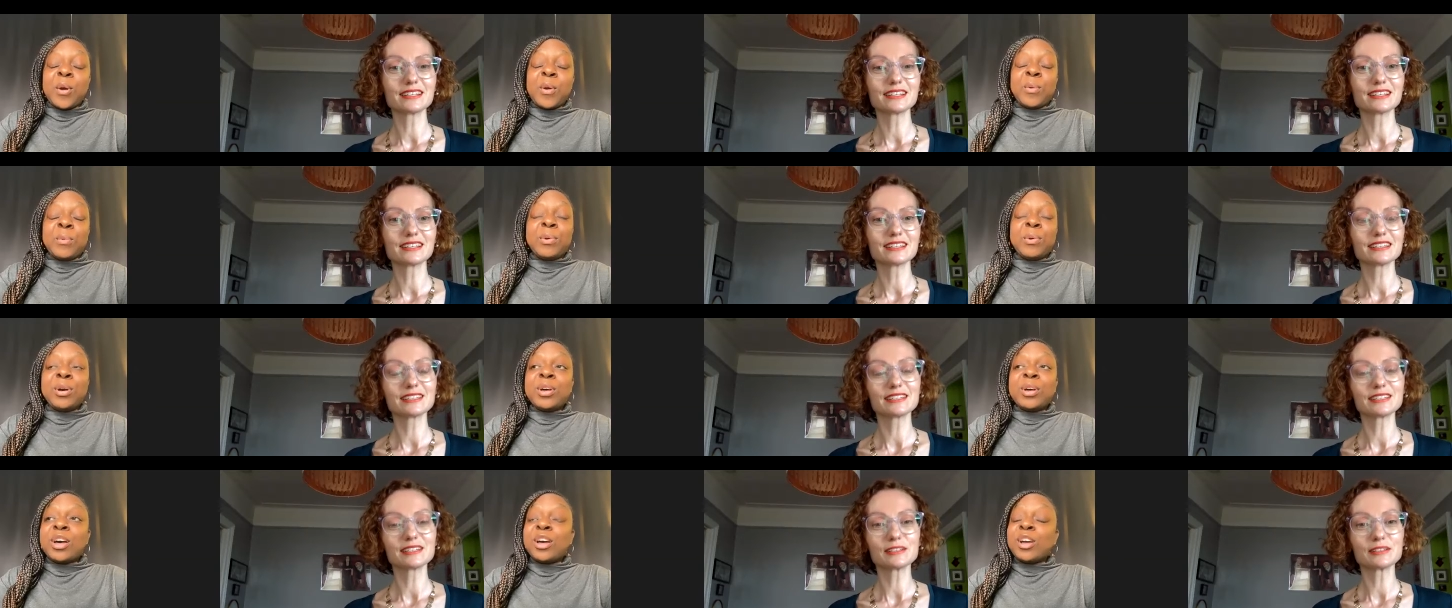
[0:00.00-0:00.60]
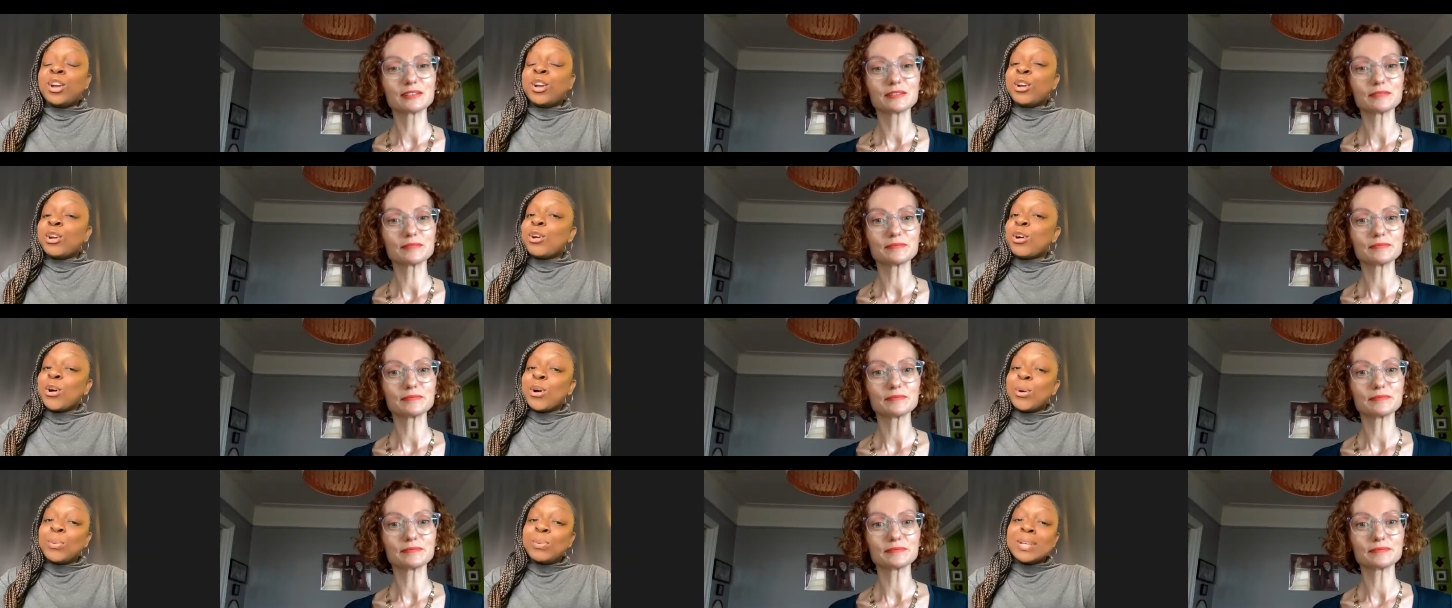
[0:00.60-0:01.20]
Speaker 1: Well, a girl
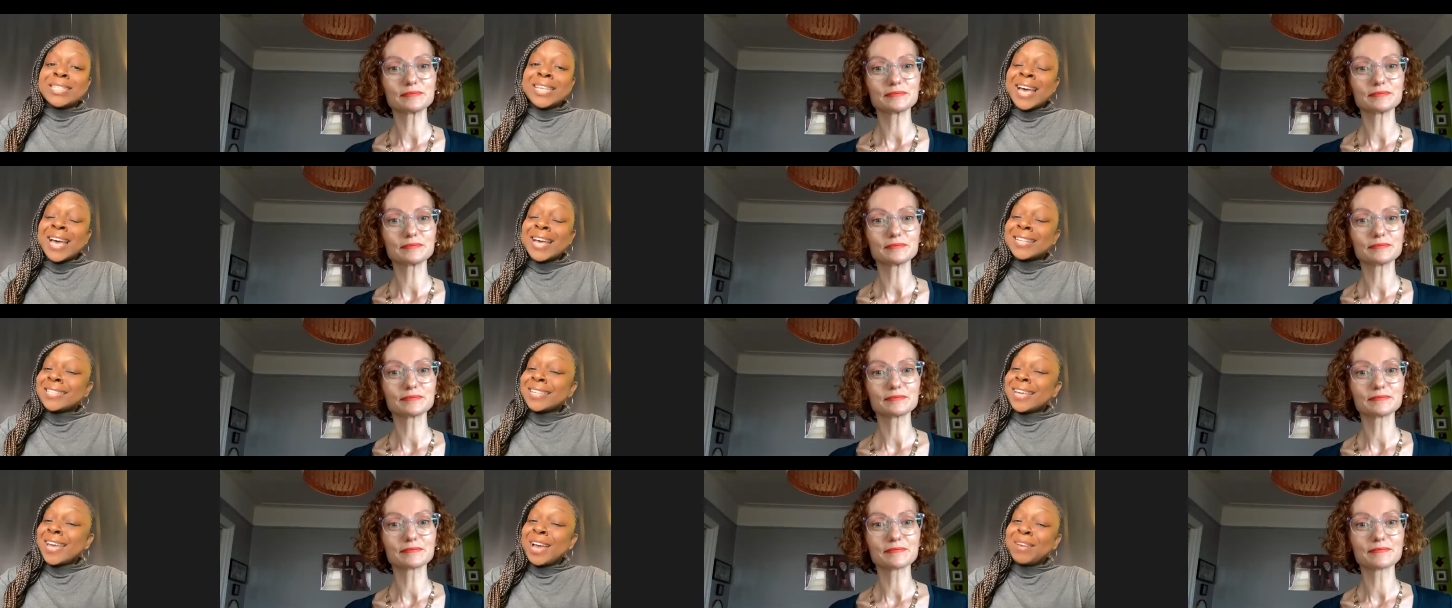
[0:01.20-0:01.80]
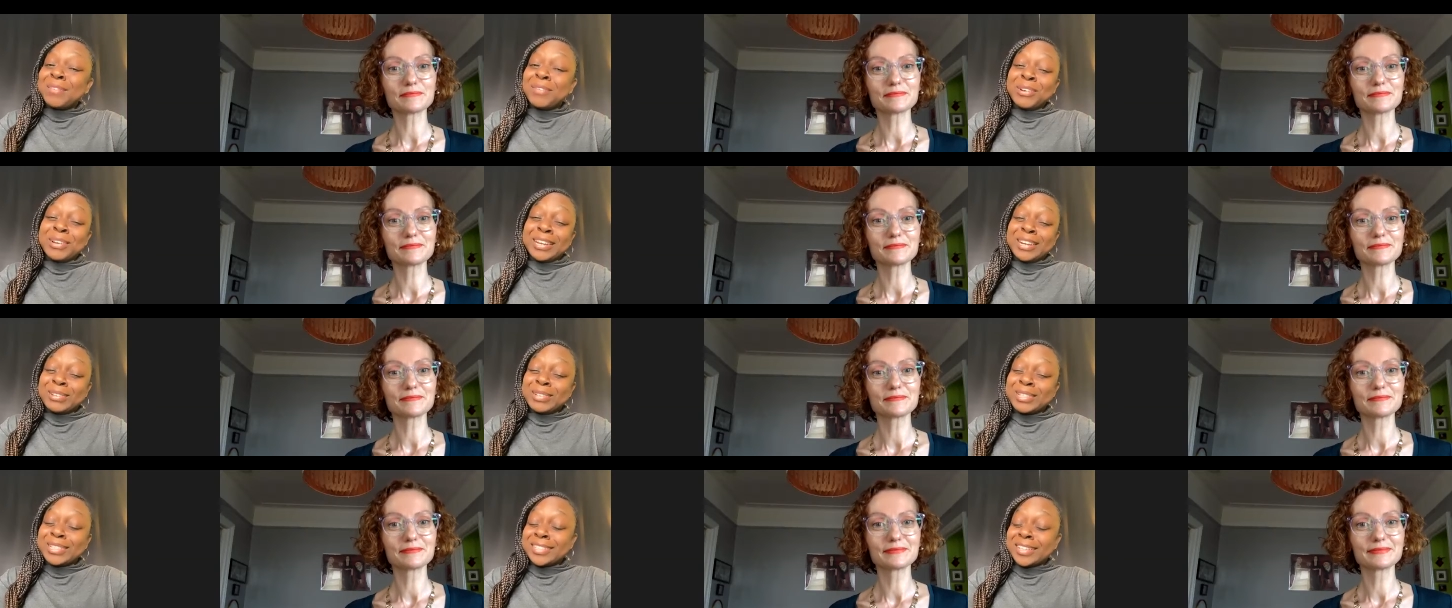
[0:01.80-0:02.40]
always has to have her
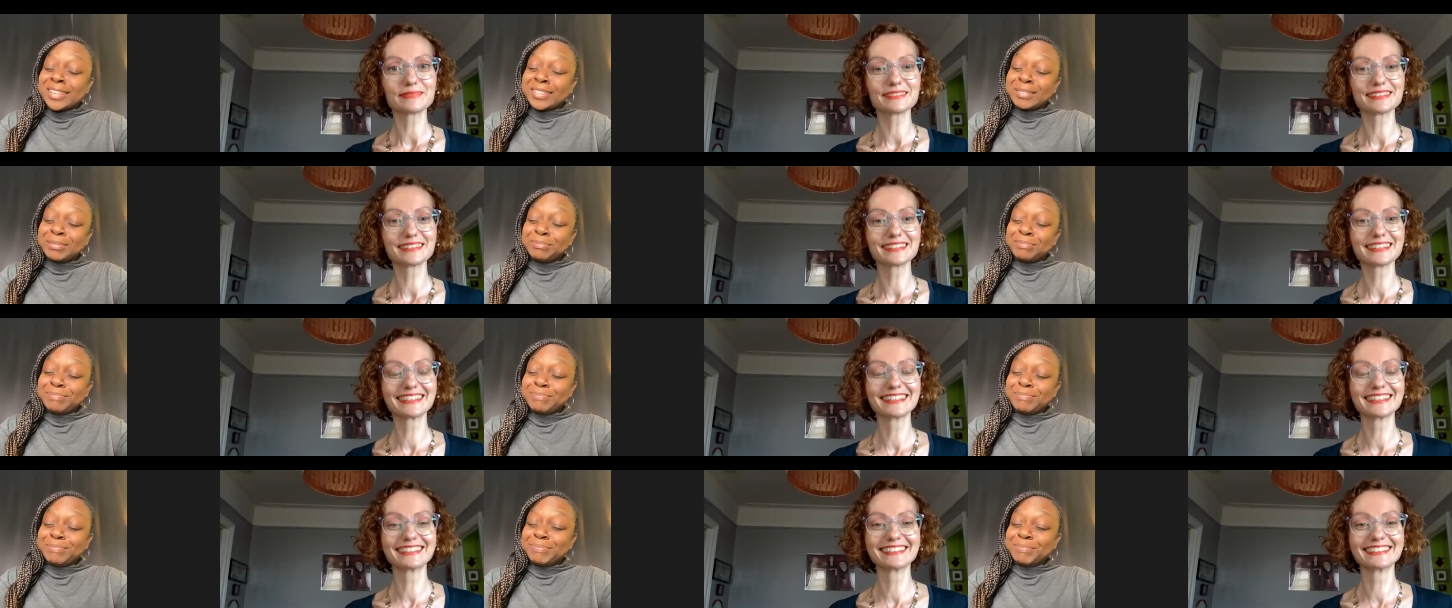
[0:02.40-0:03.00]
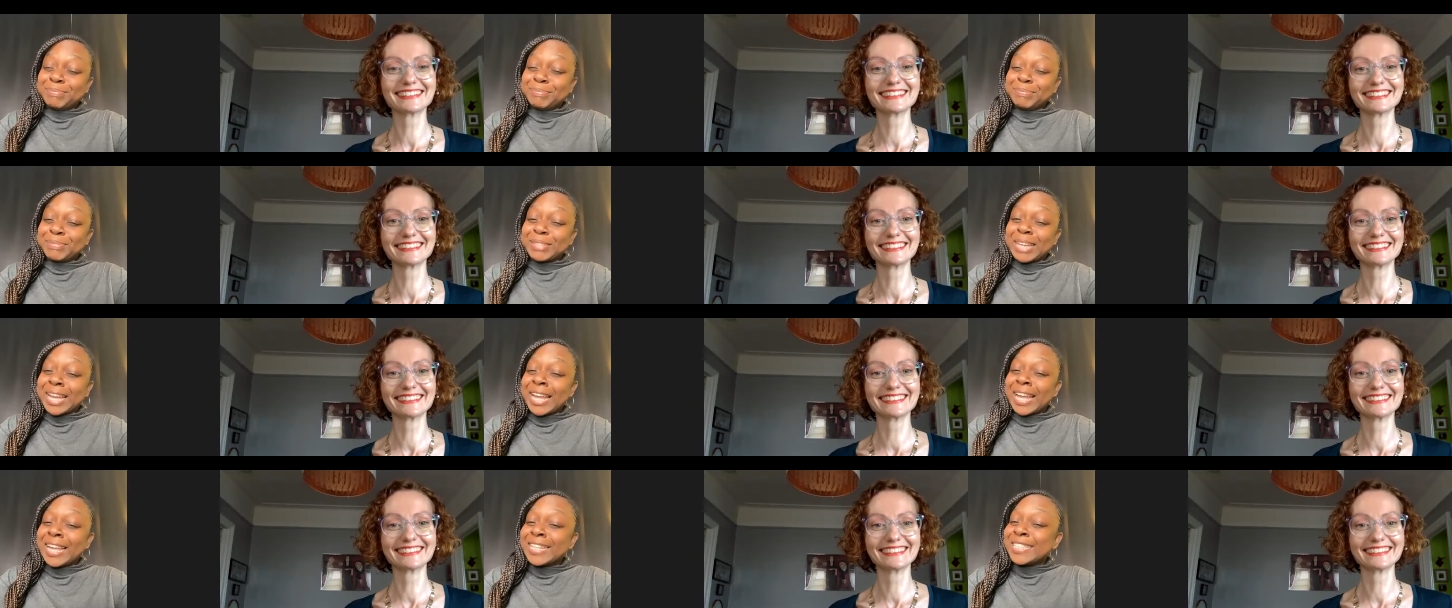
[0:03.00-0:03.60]
nails done.
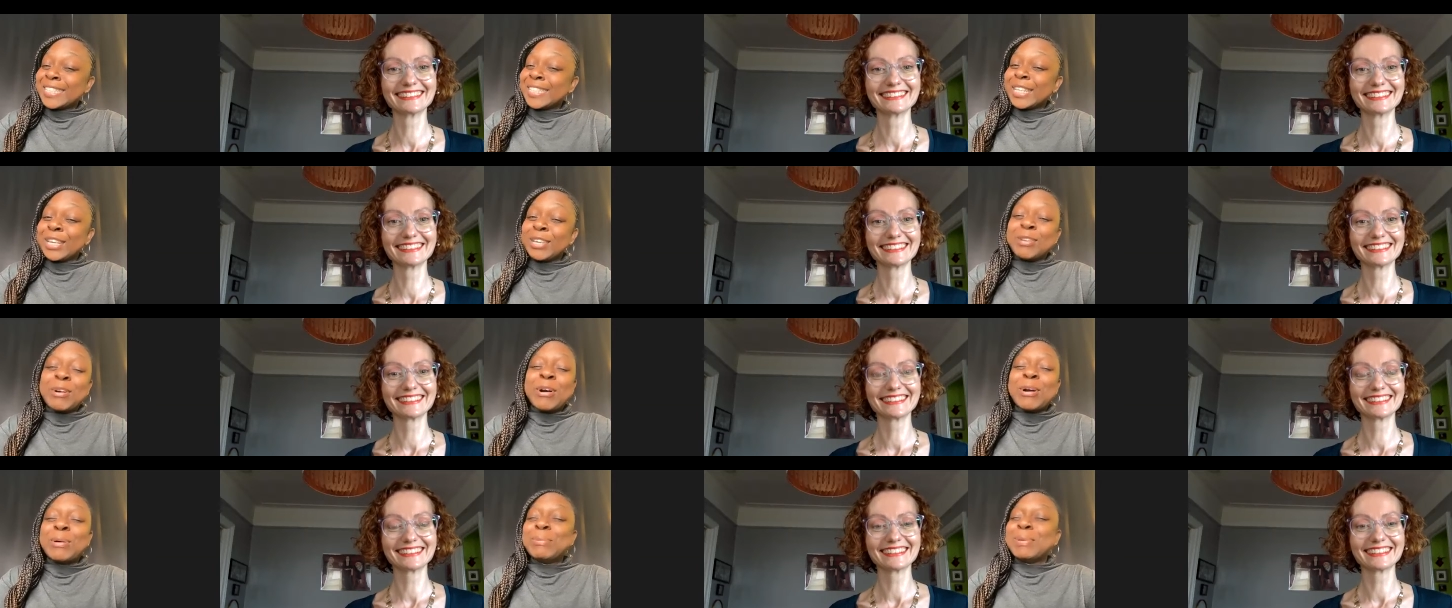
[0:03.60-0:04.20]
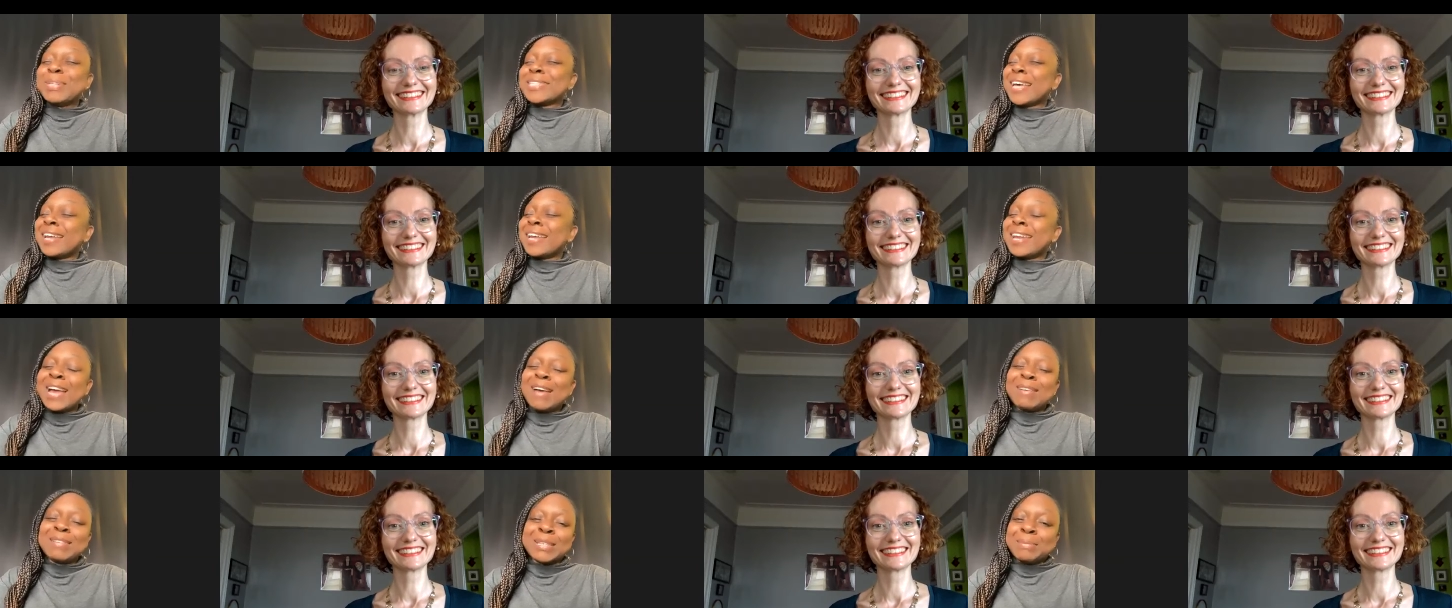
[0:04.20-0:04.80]
You always got to
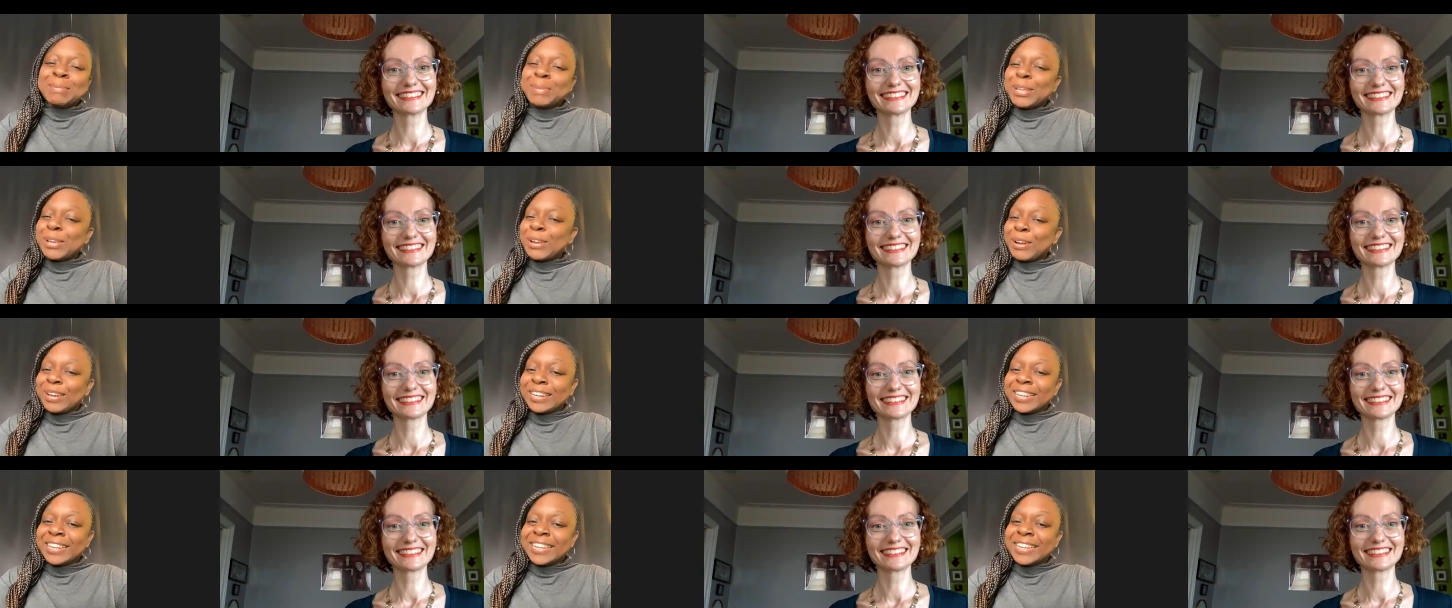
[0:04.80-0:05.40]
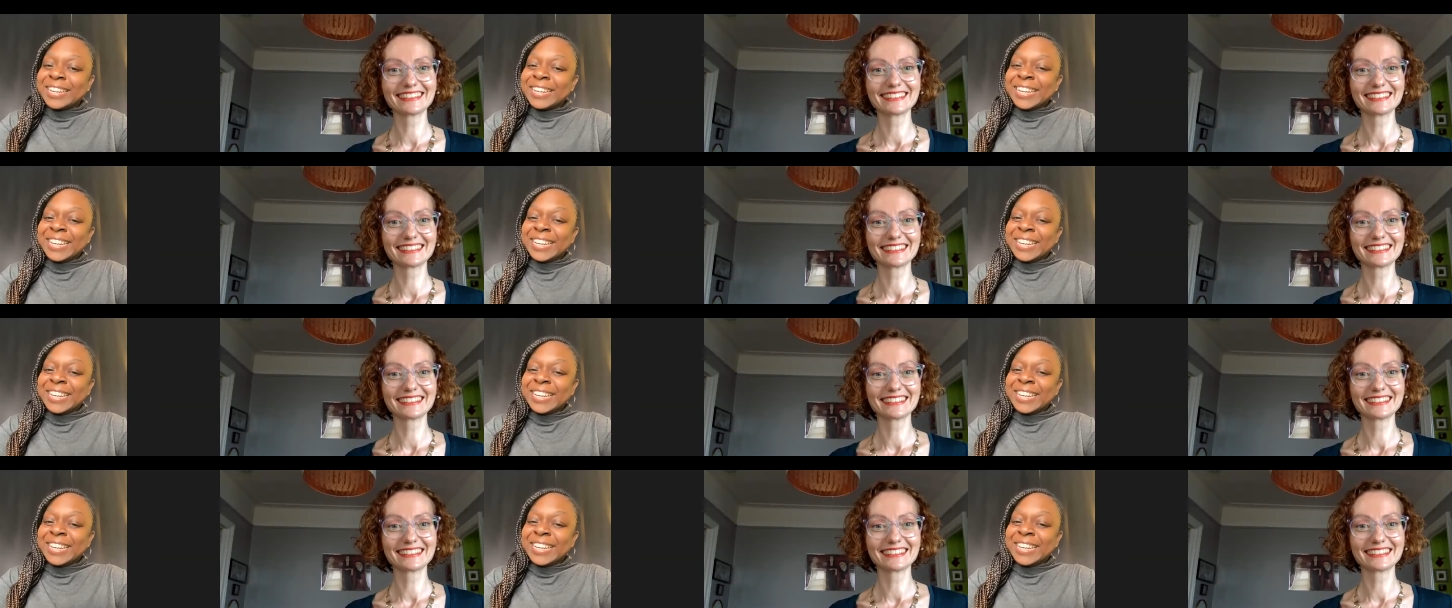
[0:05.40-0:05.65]
have something on it.